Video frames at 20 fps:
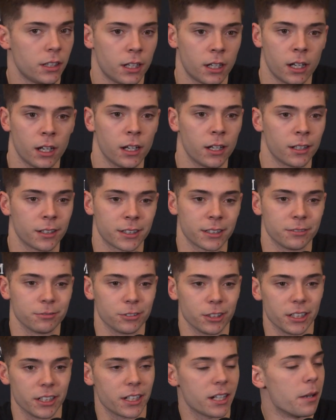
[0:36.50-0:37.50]
uh, can
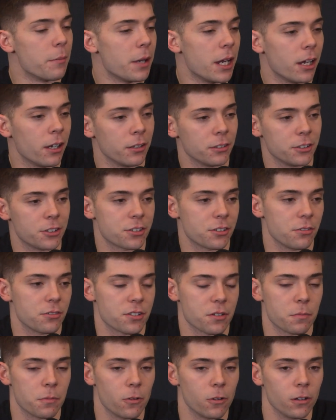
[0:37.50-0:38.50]
really come out and show
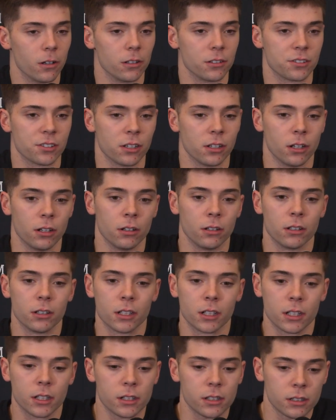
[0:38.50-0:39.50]
support. So
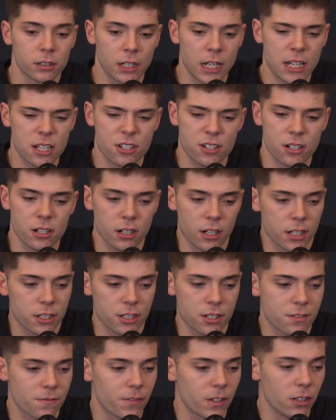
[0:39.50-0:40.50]
last year I
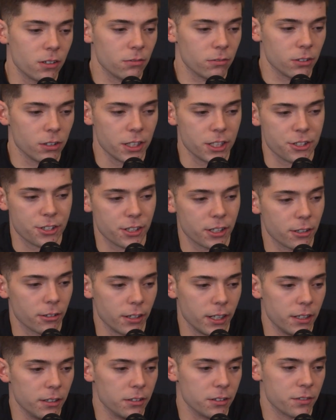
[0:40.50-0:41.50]
just felt really
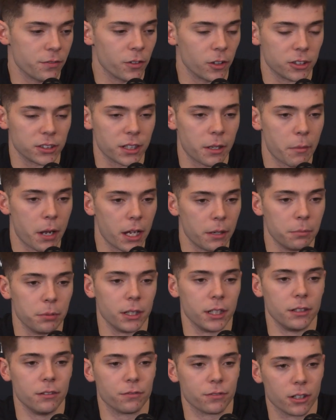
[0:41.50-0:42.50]
jittery. It was the first time I had
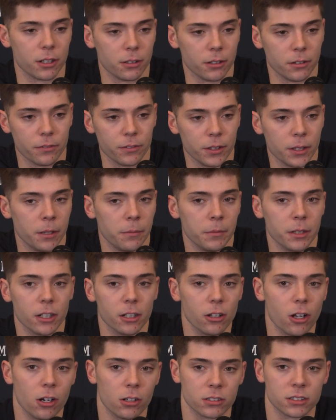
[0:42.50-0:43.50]
played in front of them in
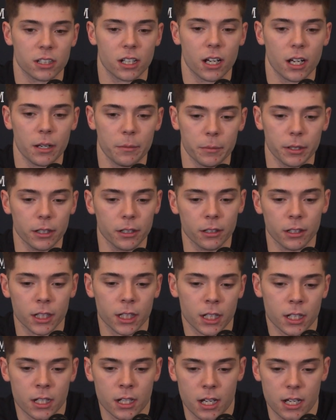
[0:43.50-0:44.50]
a long time, and
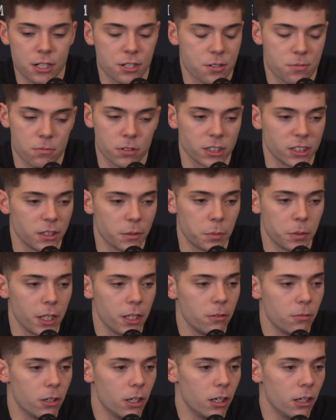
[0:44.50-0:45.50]
I just wanted to
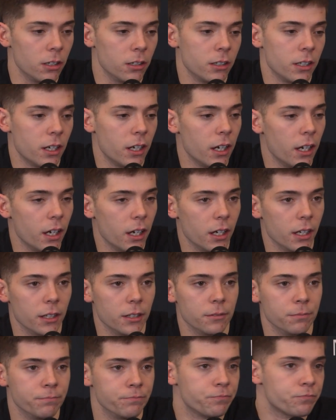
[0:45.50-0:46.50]
play well
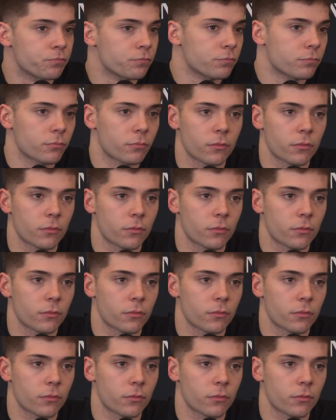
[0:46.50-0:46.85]
and